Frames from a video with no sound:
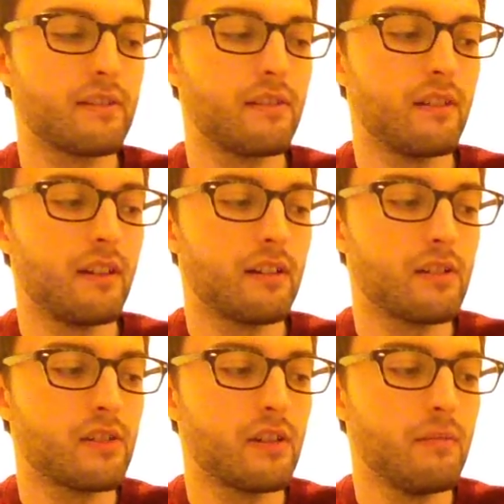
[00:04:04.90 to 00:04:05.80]
the next
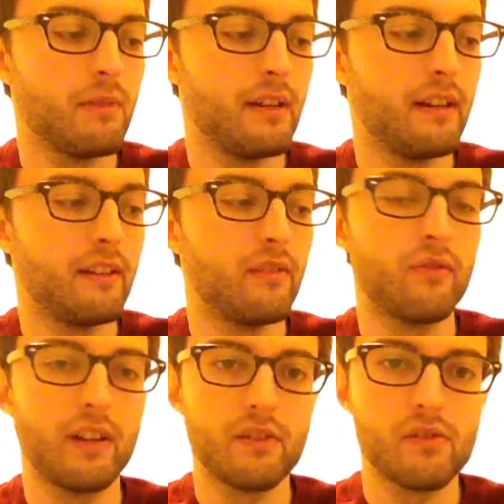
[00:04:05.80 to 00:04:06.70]
shape, and then the
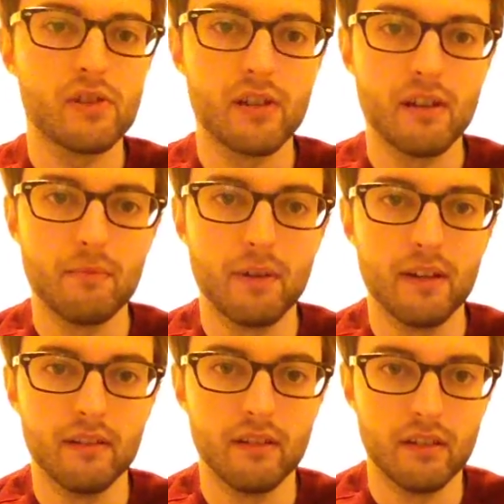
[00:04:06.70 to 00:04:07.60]
final shape
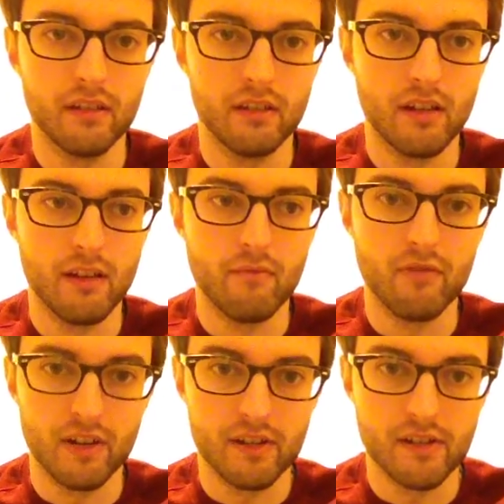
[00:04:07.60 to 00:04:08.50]
in the
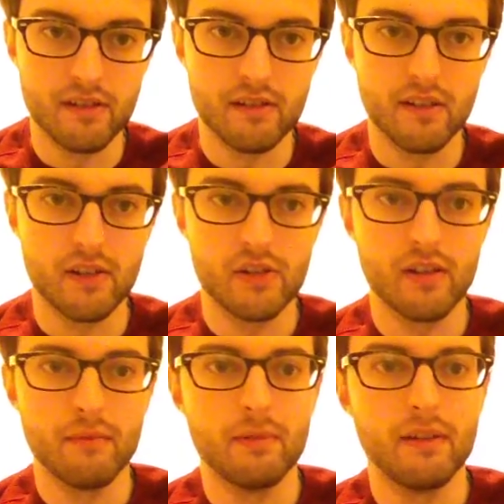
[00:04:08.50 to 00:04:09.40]
verses is this
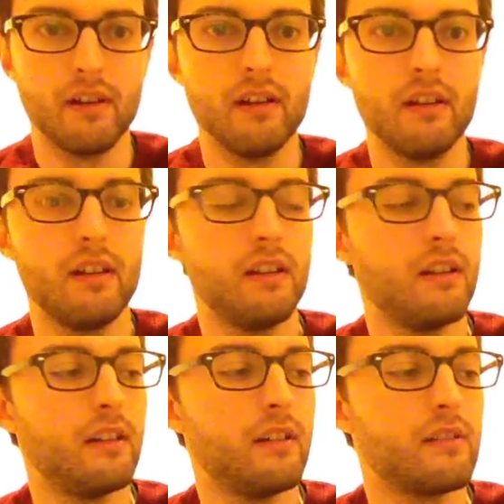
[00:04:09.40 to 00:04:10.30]
shape here.
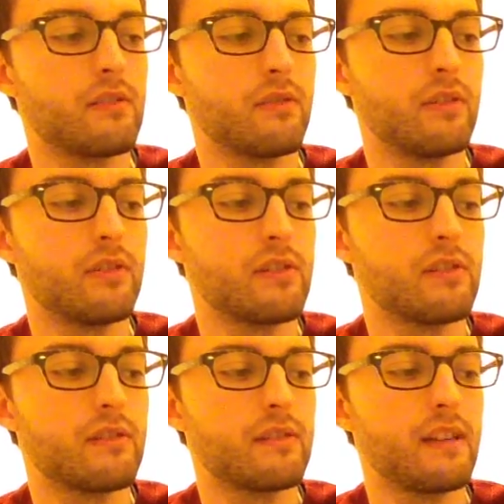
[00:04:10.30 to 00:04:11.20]
So you're
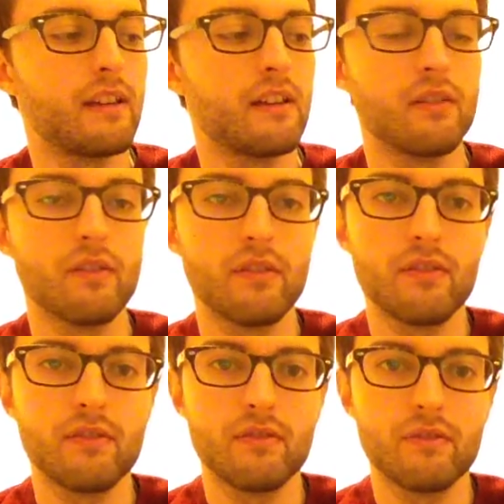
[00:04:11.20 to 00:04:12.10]
just taking your
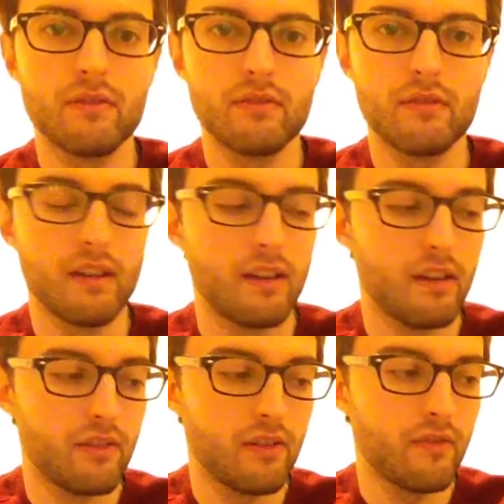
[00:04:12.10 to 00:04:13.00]

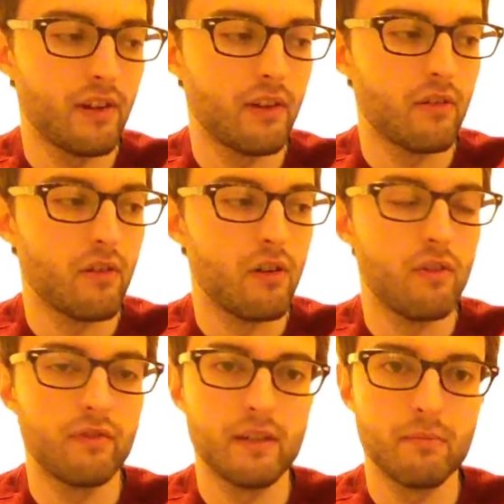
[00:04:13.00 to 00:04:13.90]
3rd finger
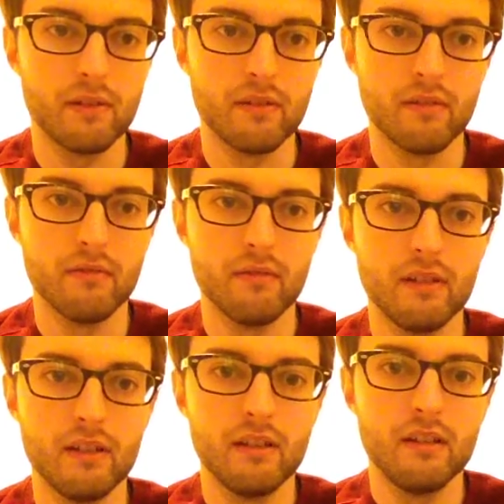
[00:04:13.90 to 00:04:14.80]
off, keeping your
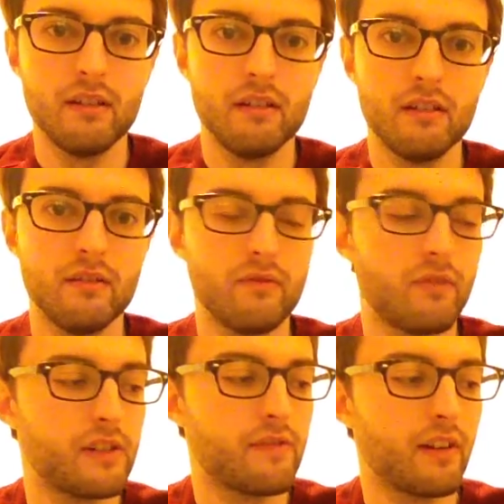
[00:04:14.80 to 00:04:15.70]

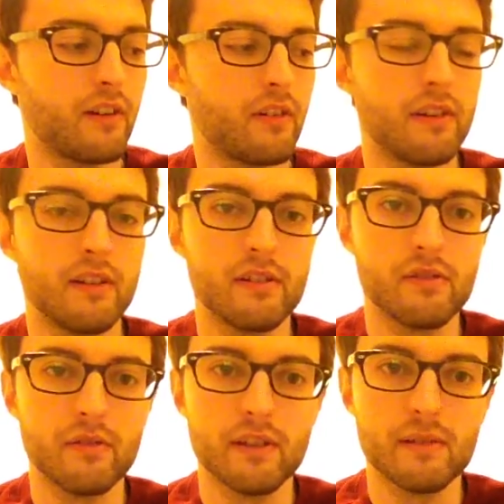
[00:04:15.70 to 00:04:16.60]
first finger on here
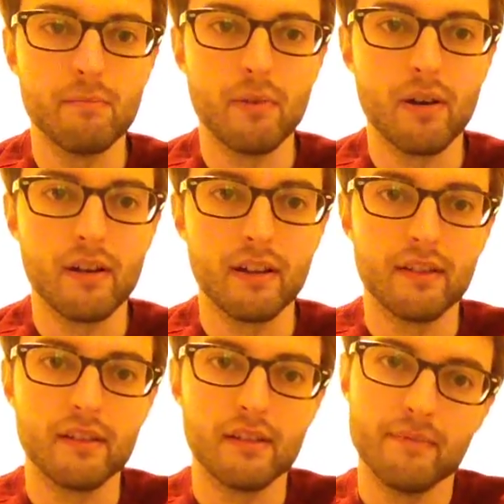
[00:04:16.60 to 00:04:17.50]
so that it's barring
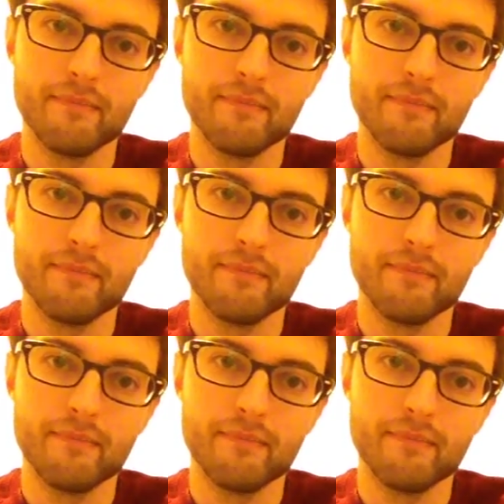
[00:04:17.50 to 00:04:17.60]
the